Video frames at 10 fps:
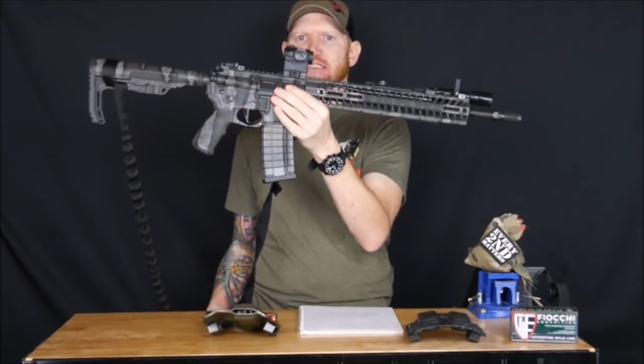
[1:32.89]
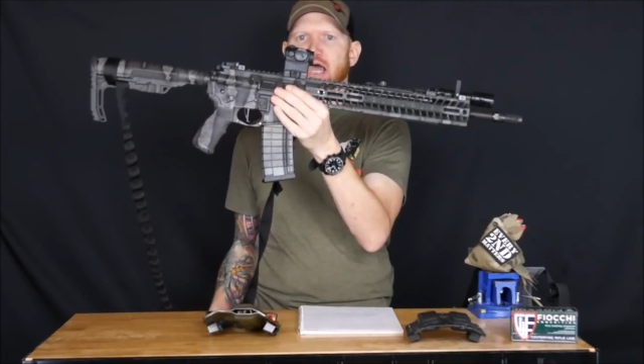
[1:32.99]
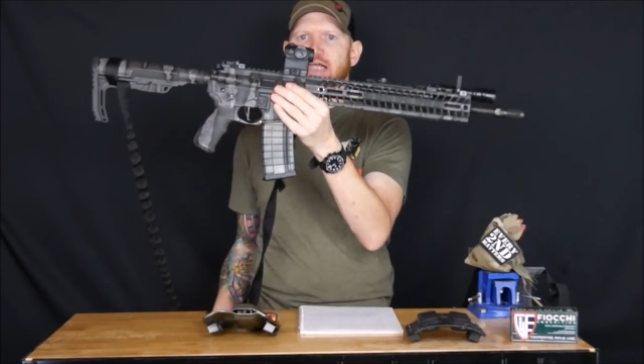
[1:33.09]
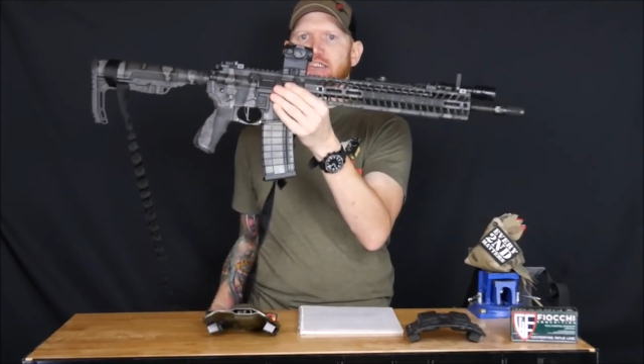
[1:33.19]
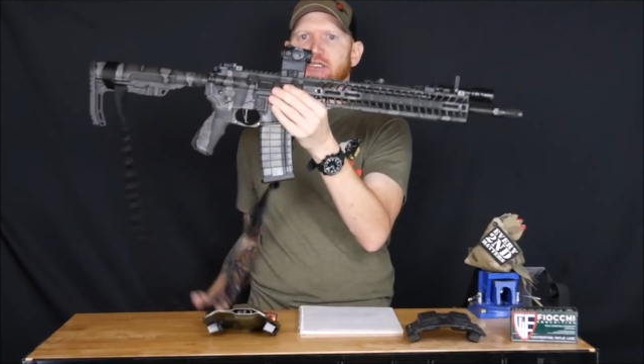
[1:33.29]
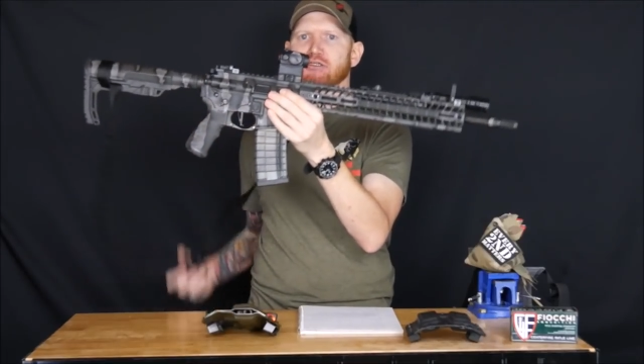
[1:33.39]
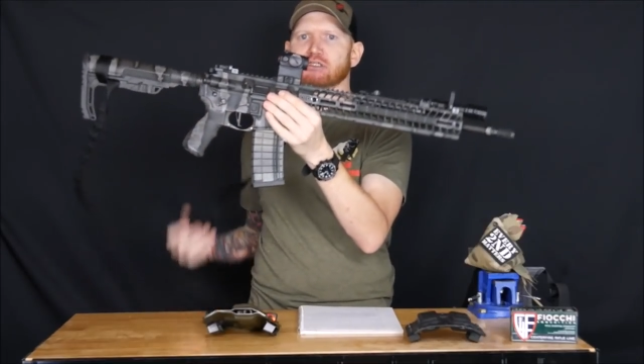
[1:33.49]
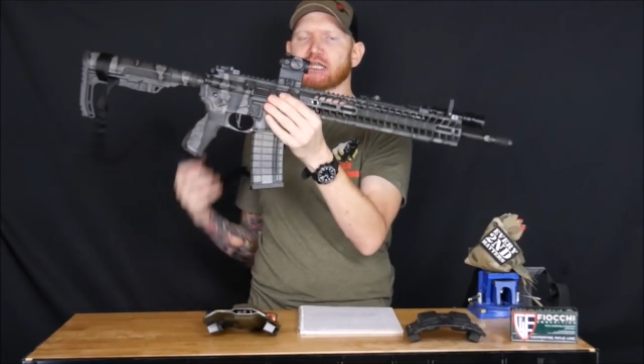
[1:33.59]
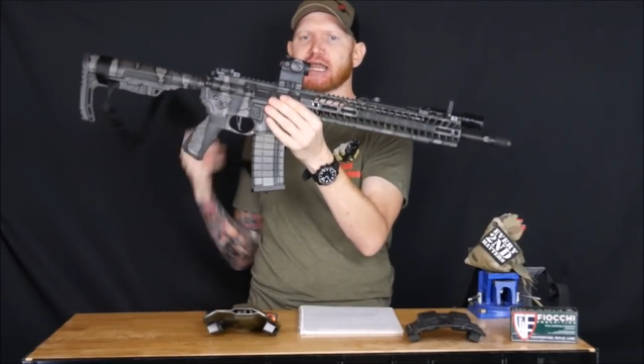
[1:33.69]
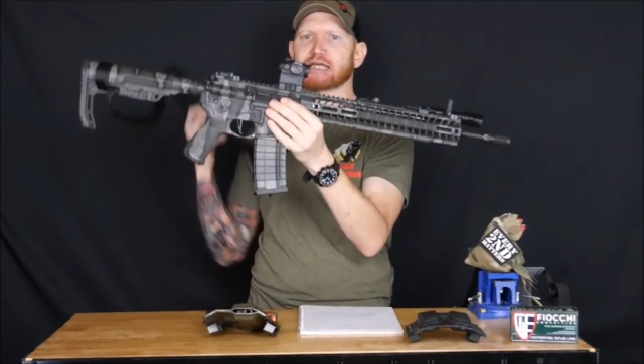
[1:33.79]
I actually
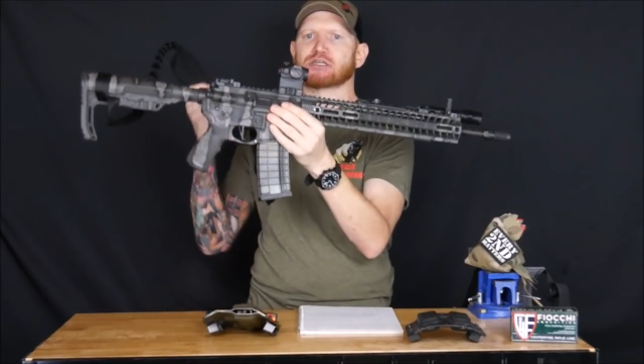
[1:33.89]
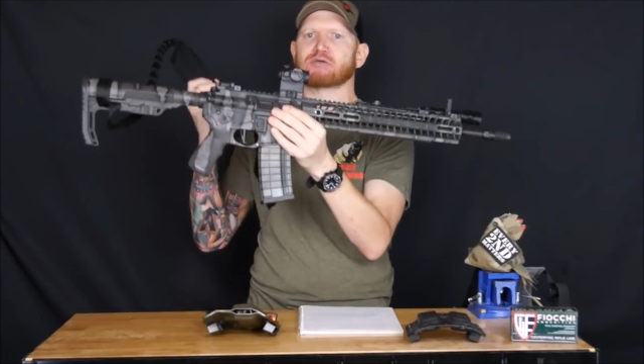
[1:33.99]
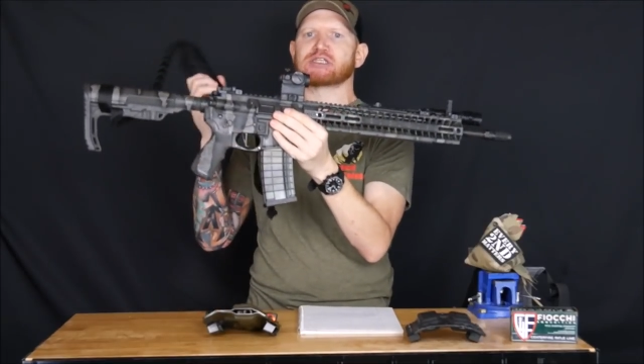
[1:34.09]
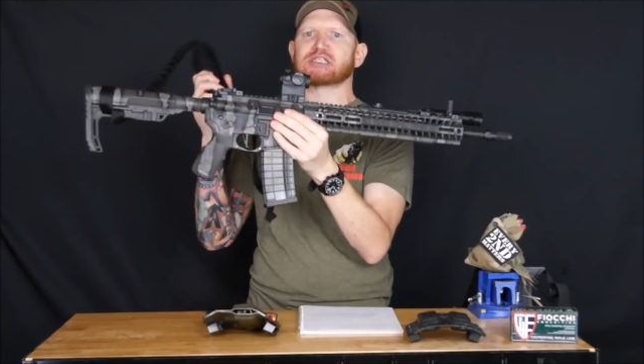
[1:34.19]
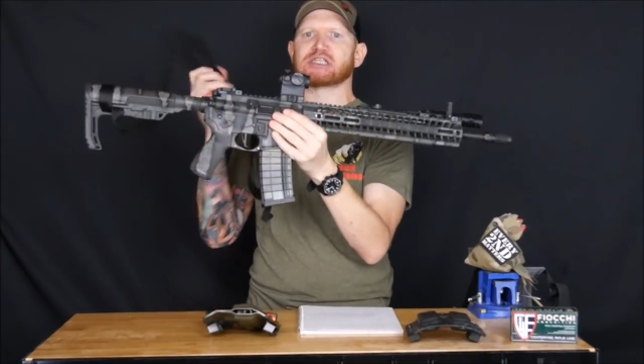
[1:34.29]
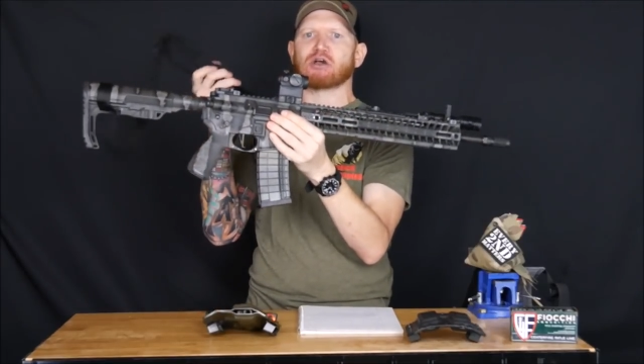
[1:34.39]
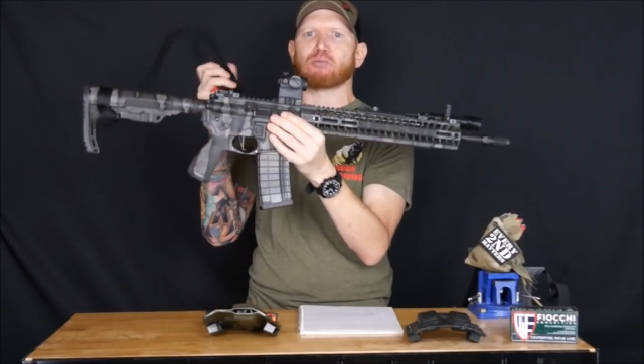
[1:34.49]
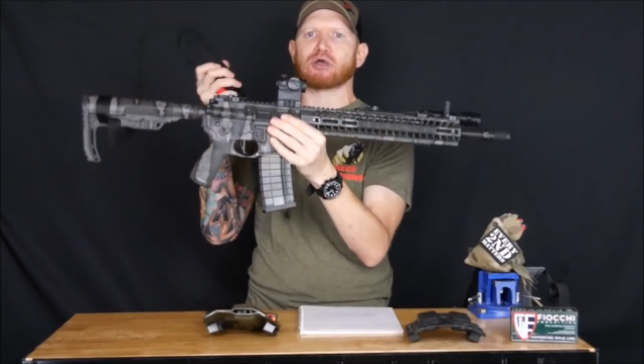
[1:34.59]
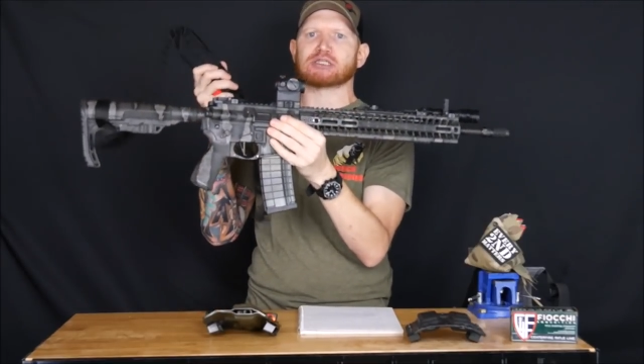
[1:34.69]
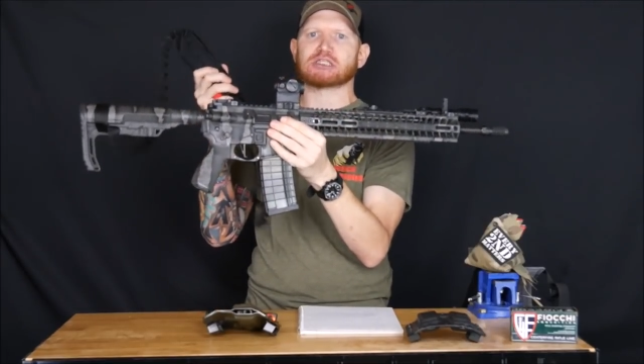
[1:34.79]
used an SOE single
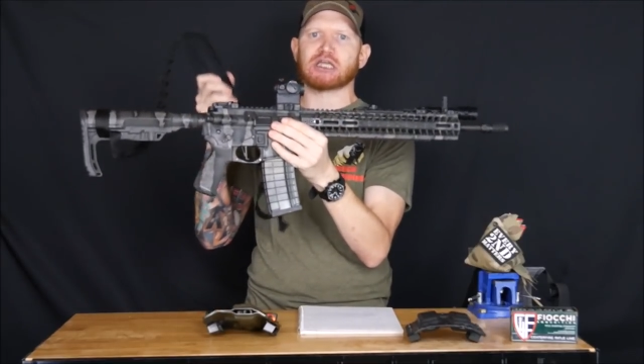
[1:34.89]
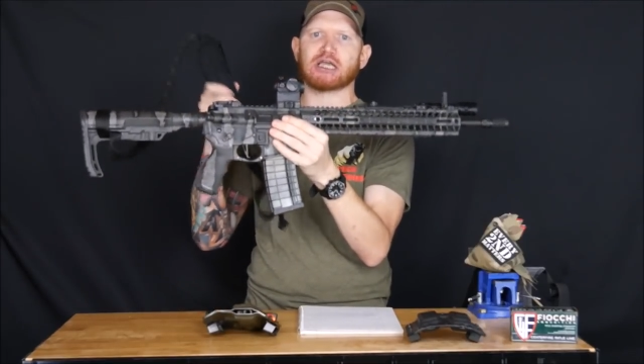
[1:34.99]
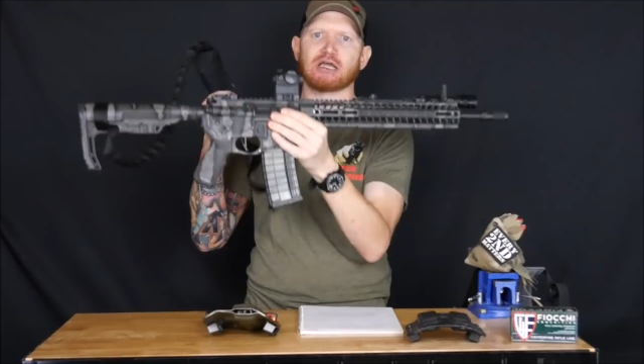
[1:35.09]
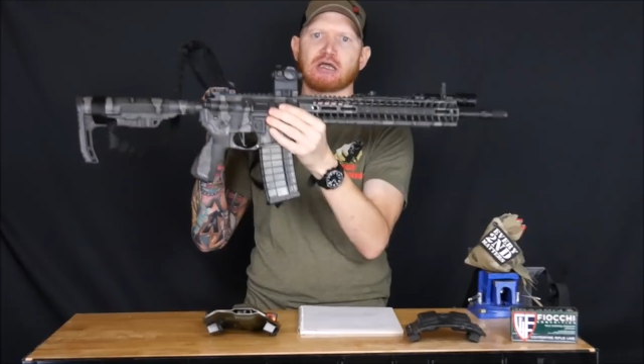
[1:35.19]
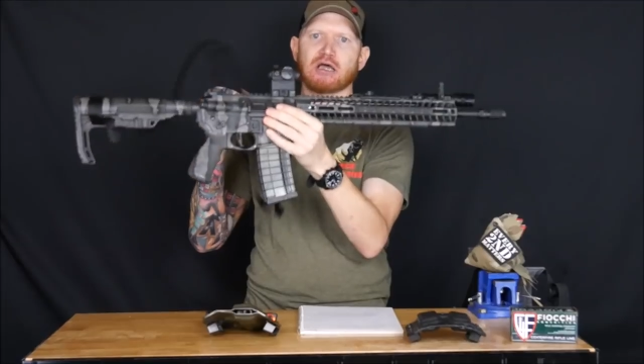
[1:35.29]
point sling.